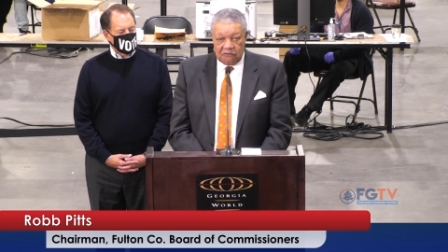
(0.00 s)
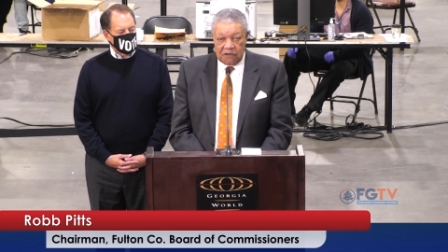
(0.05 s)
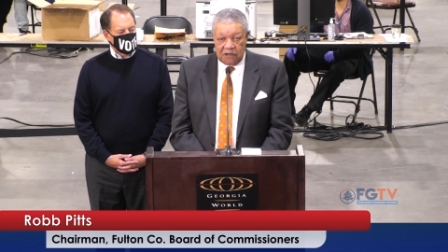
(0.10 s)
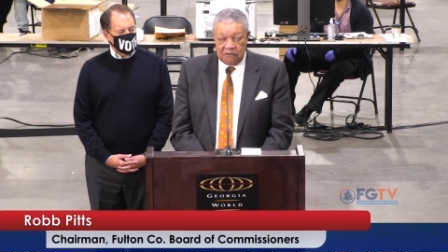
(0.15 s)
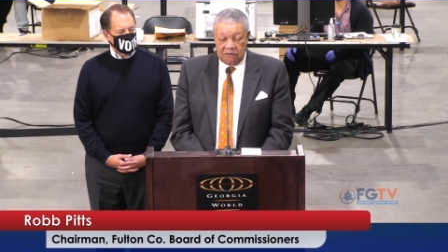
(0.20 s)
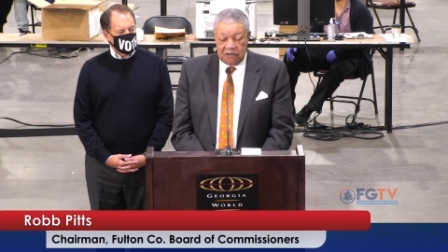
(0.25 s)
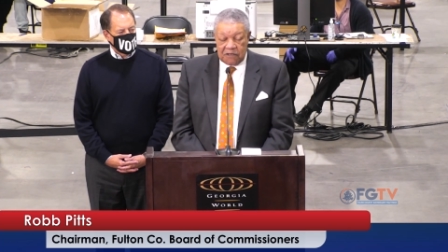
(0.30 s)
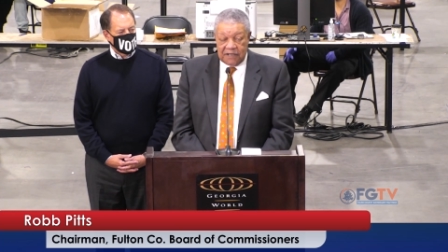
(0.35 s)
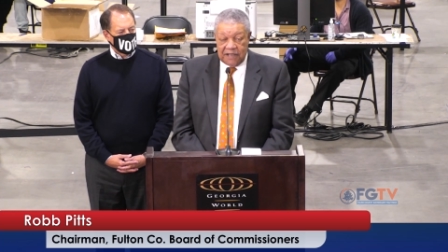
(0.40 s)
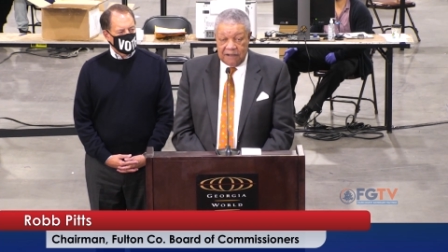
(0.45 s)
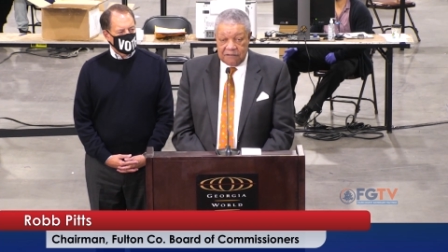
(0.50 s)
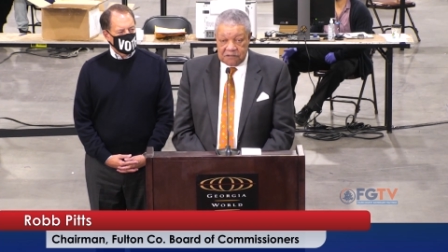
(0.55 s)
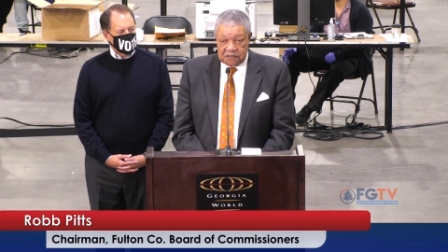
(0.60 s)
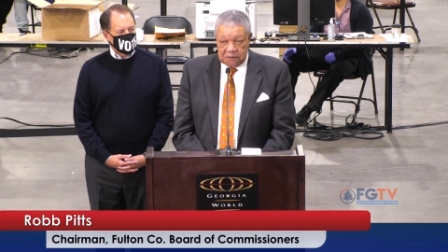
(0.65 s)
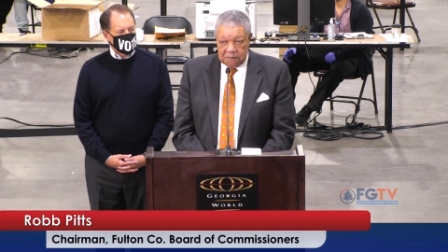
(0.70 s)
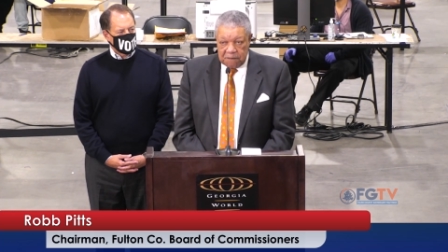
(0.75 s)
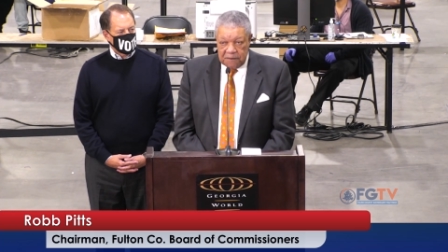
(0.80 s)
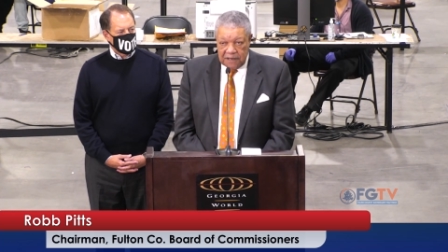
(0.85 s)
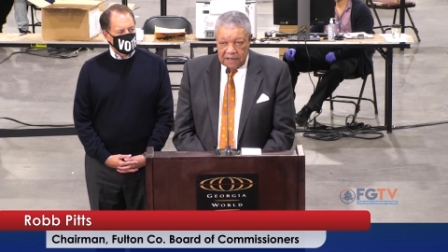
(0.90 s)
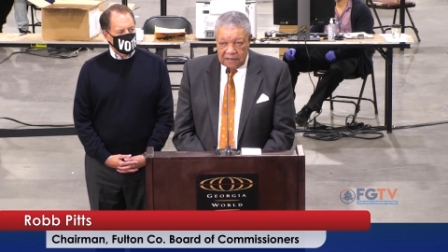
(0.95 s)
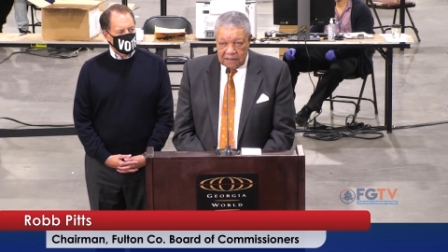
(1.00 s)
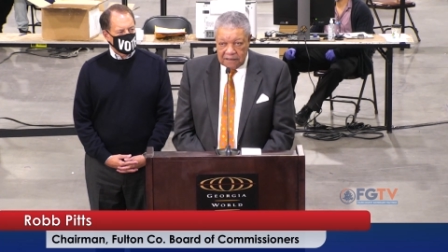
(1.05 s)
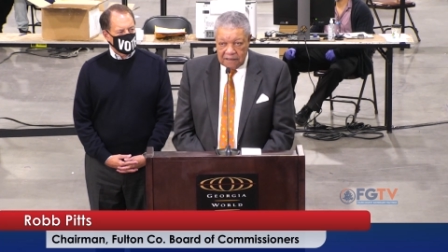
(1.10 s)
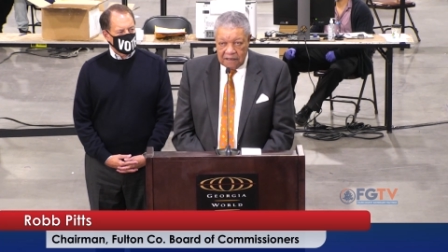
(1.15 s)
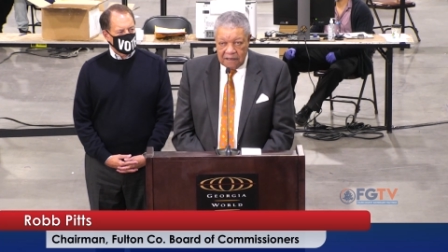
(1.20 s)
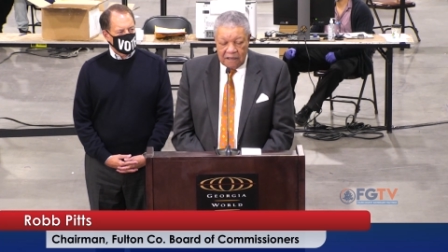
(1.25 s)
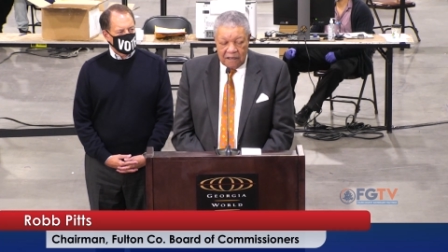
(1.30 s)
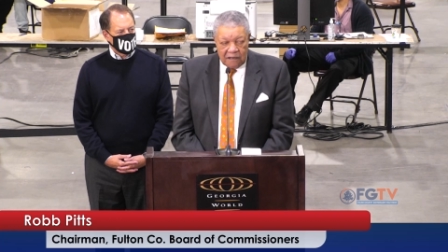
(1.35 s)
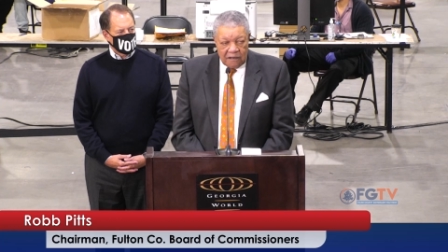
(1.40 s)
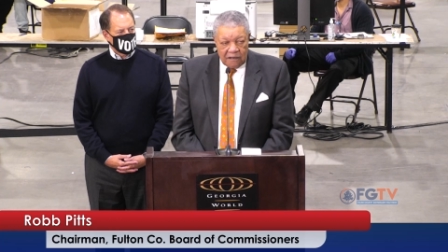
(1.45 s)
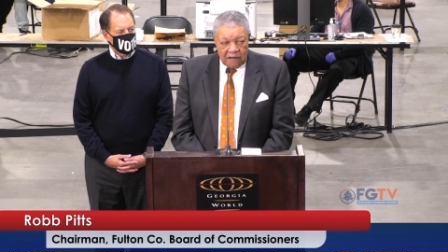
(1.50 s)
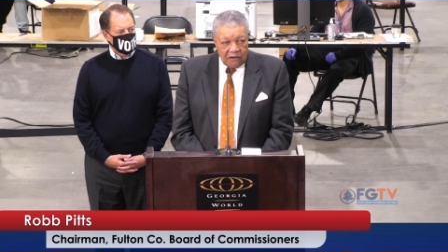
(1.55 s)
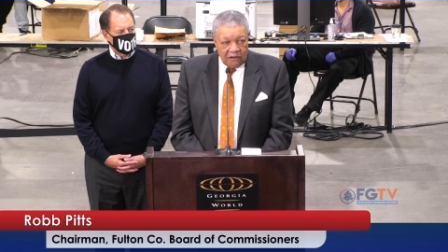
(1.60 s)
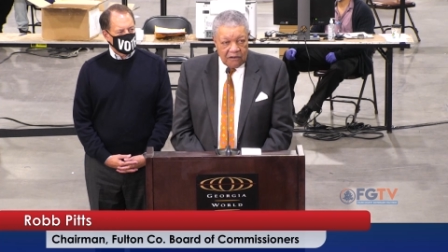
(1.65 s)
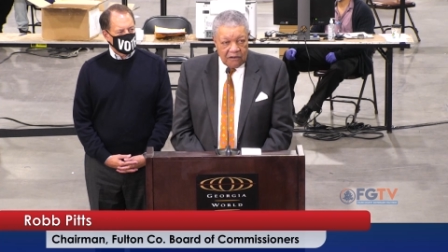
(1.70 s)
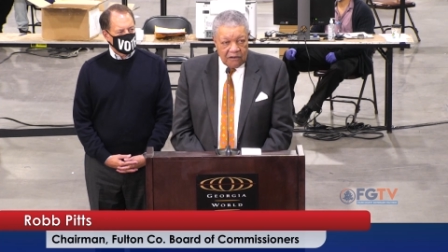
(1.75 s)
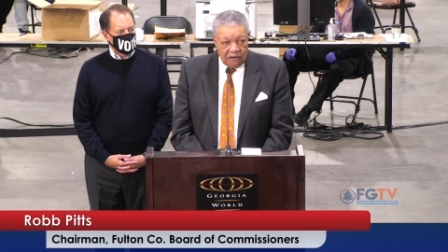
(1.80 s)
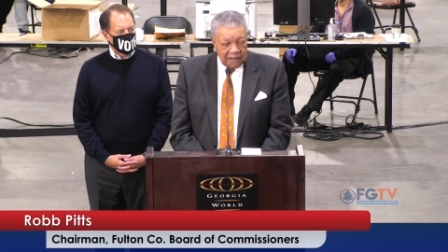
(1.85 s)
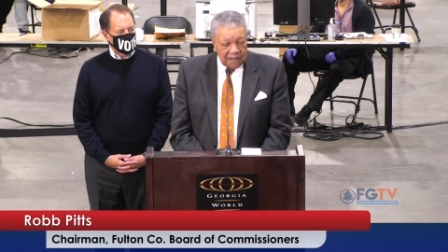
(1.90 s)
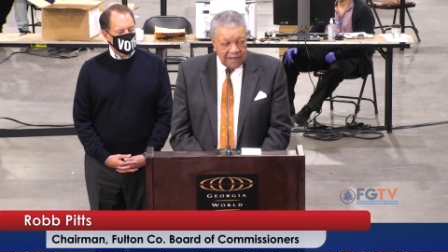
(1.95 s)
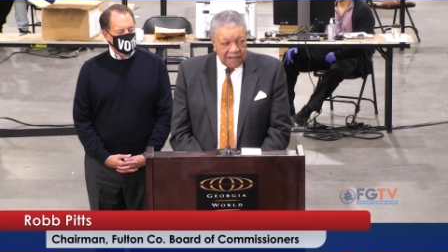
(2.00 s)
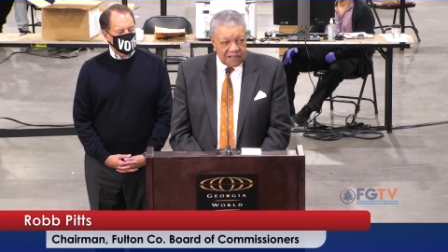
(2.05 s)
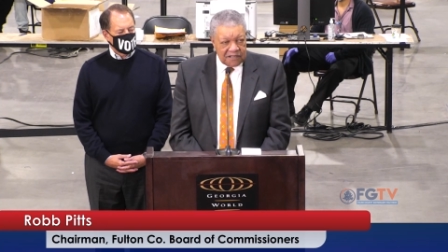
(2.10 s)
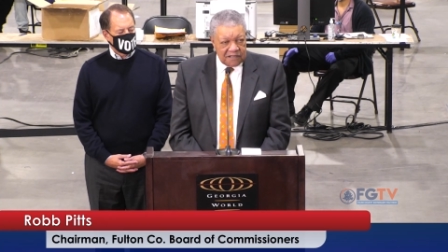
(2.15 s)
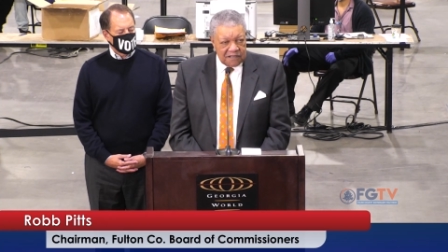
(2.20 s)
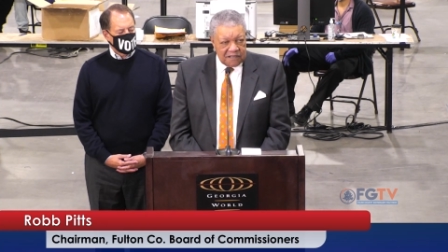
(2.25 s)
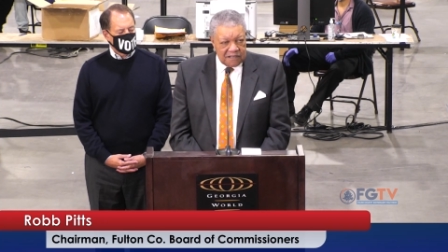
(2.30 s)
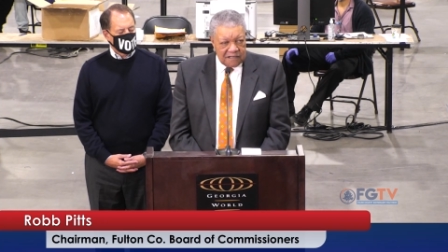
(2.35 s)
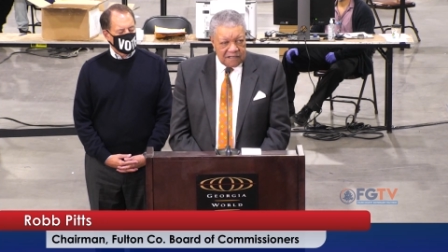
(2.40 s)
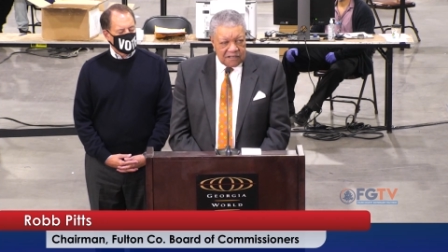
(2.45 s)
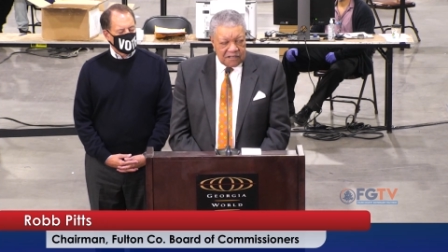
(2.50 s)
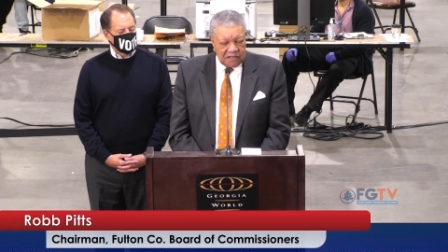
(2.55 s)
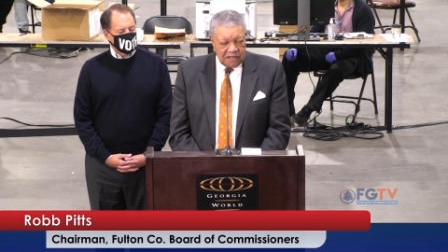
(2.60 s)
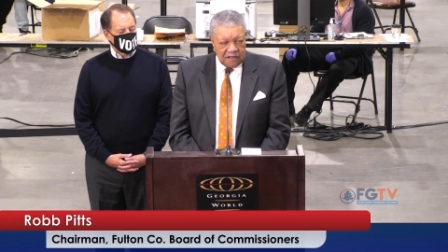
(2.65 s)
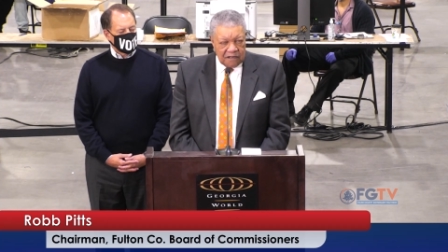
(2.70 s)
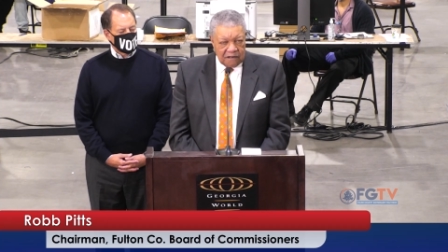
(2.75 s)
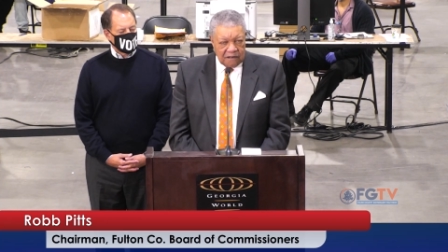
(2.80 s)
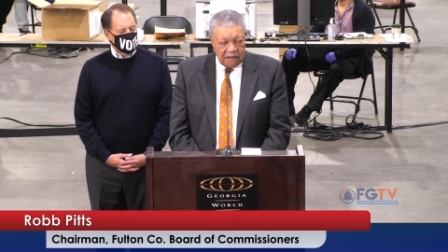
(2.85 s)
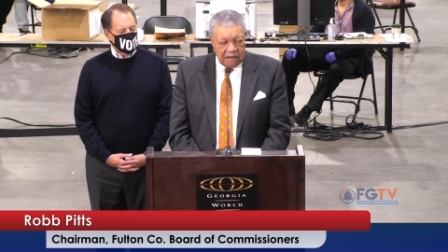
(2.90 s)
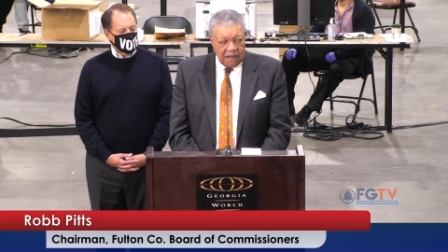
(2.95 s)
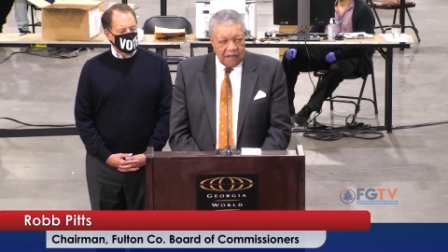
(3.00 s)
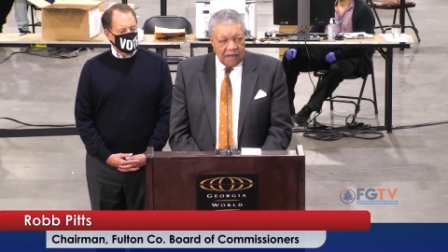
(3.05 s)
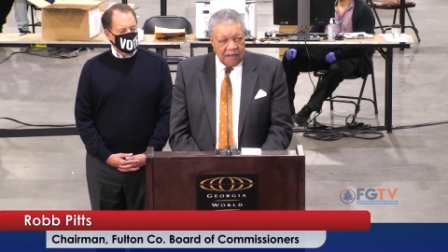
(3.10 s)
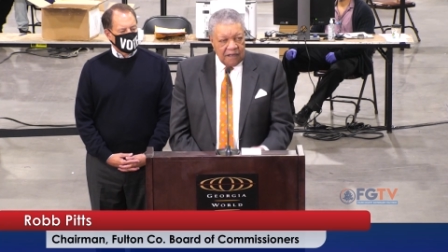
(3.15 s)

we will have spent on elections this year